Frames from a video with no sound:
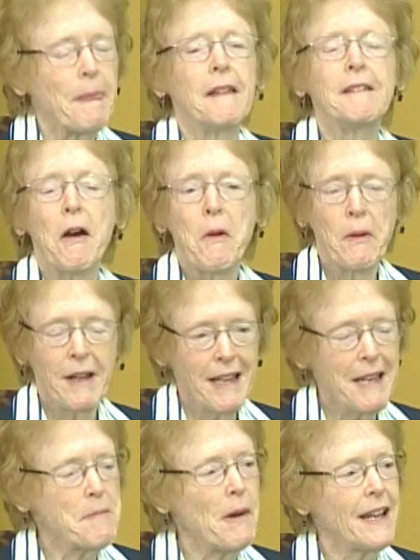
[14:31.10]
No,
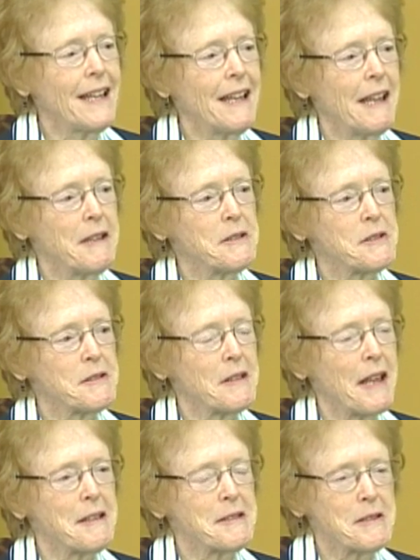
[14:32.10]
anybody, as
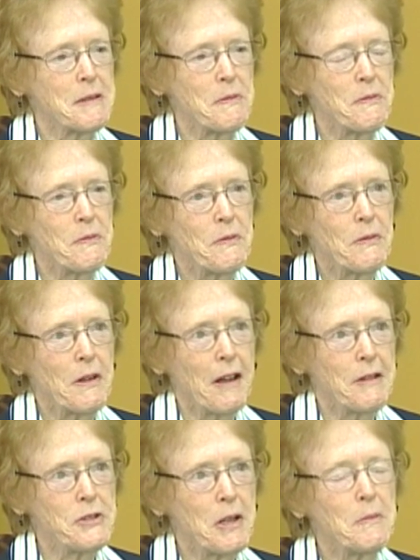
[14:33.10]
the
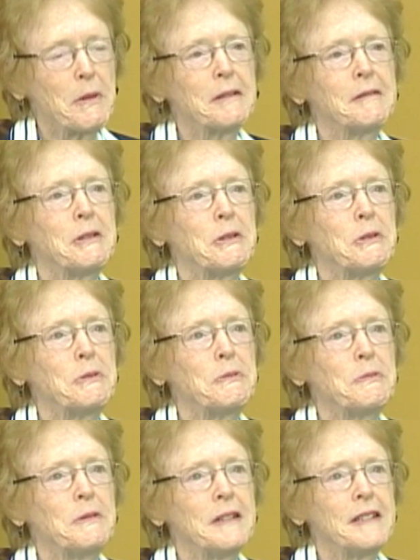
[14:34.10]
gentleman who
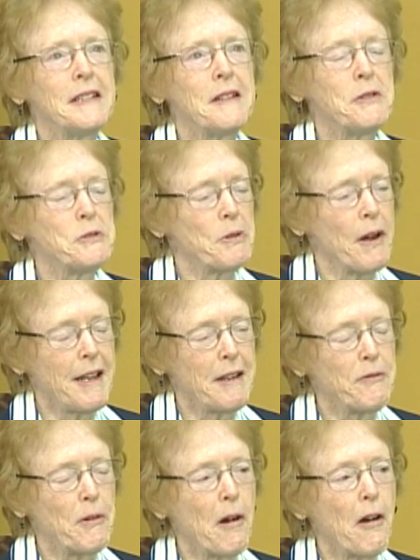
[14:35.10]
did the training
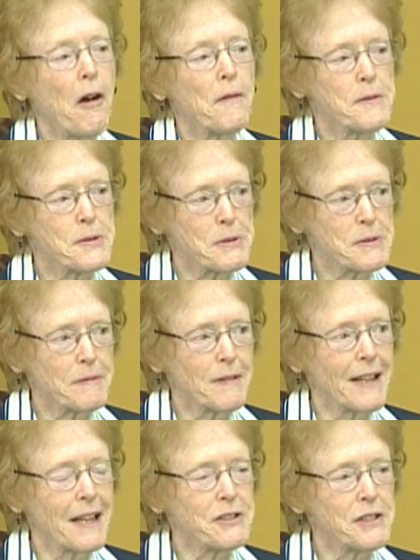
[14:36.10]
for our officers of
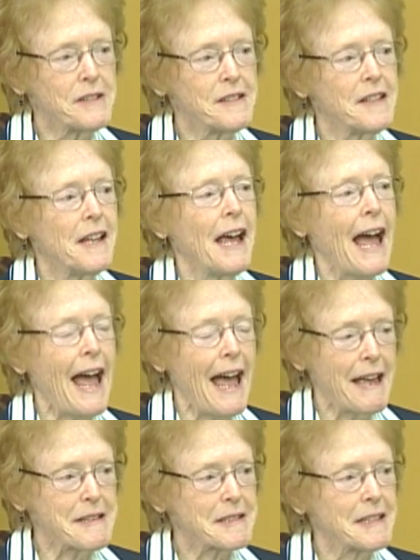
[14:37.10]
elections
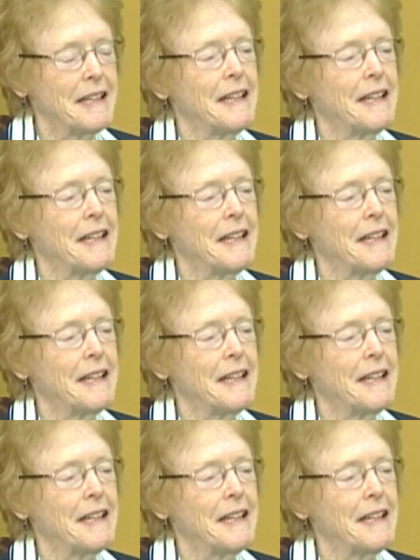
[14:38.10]
asked,